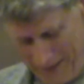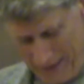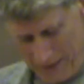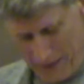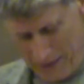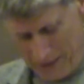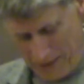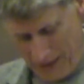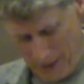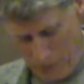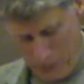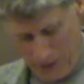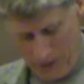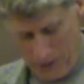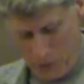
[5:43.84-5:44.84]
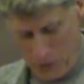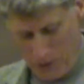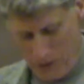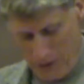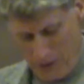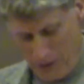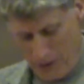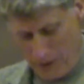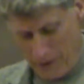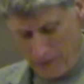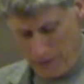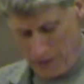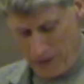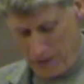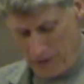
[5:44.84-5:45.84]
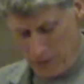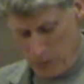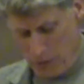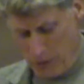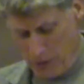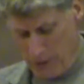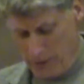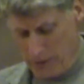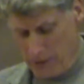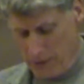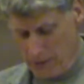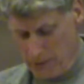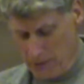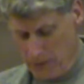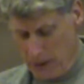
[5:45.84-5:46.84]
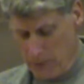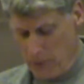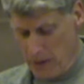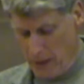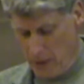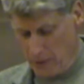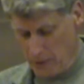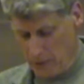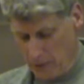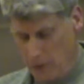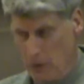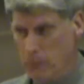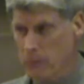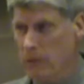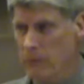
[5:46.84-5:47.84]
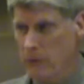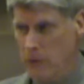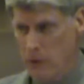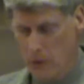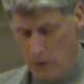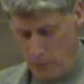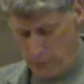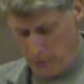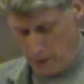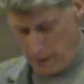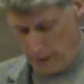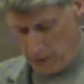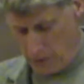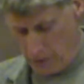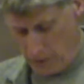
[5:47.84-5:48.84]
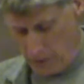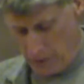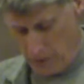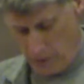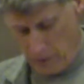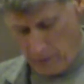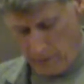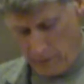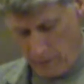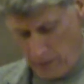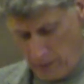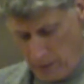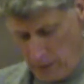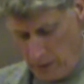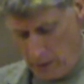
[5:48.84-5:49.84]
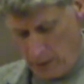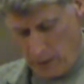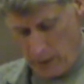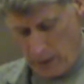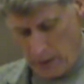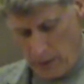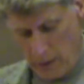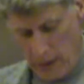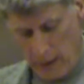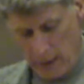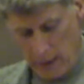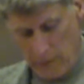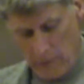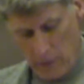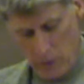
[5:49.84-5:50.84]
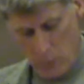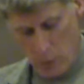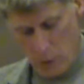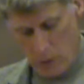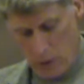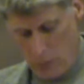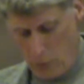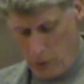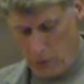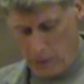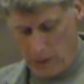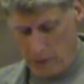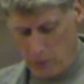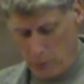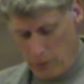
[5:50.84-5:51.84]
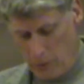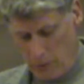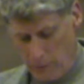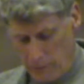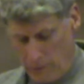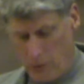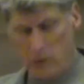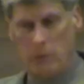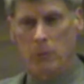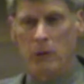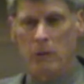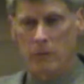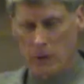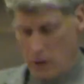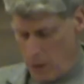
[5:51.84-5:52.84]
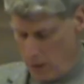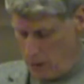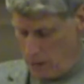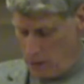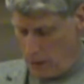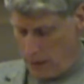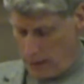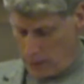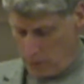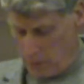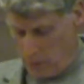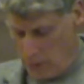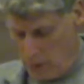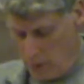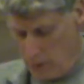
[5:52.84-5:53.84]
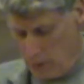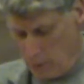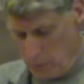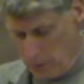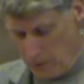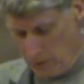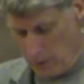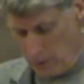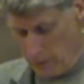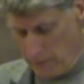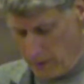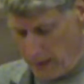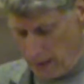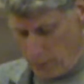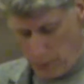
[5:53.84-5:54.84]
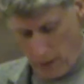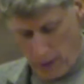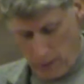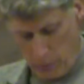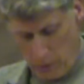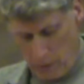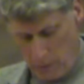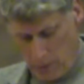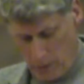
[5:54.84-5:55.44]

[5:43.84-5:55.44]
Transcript: It does sound pretty absurd. All of these belong to the steep downslope of the oil production curve. And not even a more and more desperate enforcement of the Carter Doctrine will solve that problem.